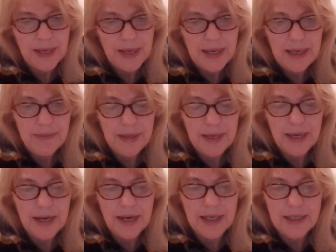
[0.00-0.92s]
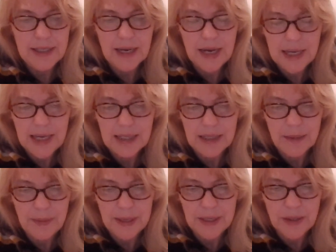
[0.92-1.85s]
He began untying the
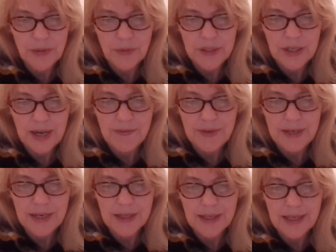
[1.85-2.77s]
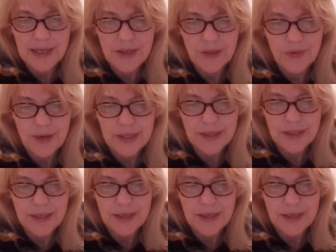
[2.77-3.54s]
bundle which evidently interested